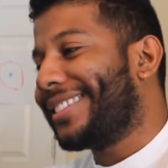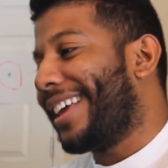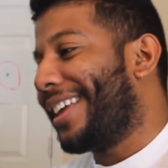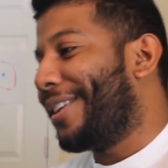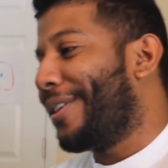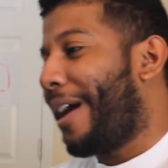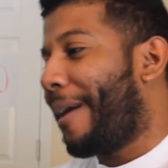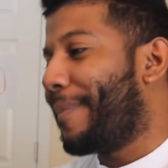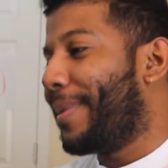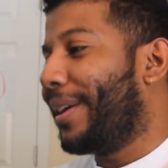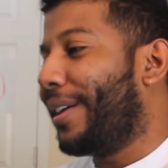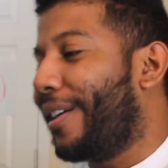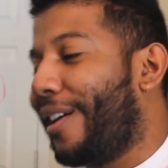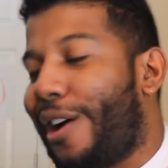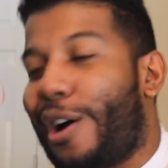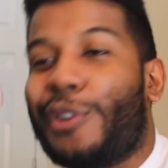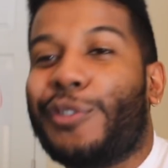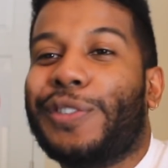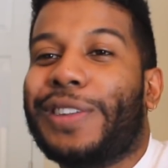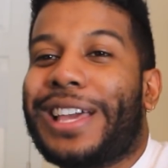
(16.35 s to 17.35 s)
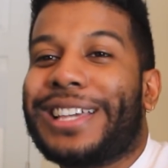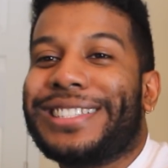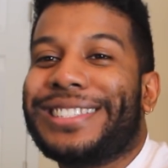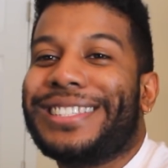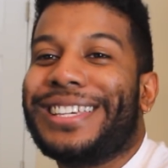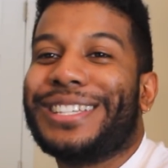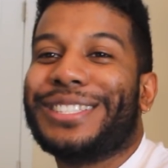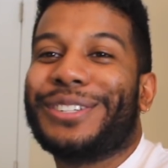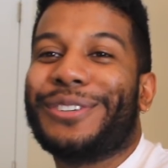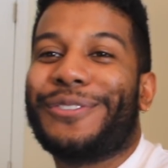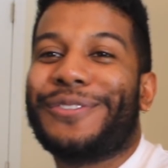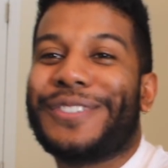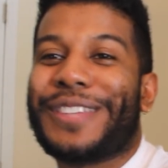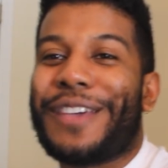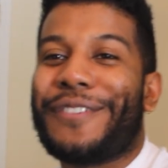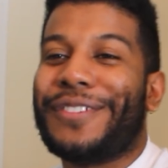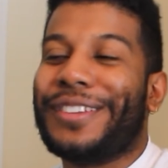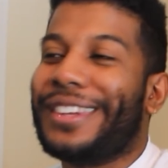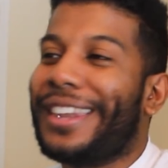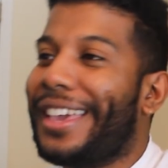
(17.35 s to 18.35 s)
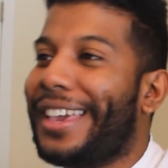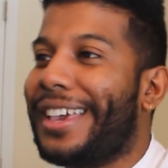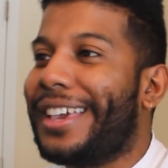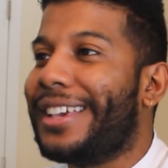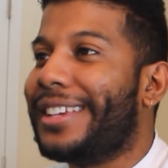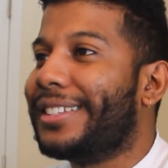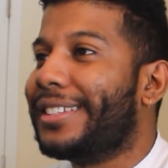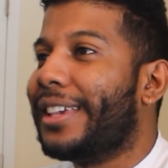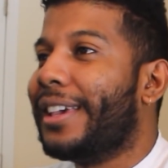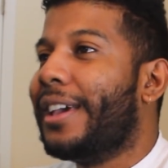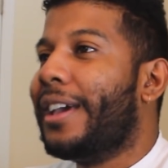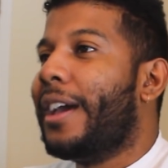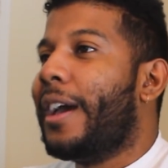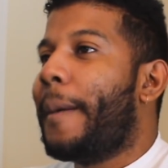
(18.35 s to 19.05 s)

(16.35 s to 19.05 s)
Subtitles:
I know I've been gone for like 6 or 7 days.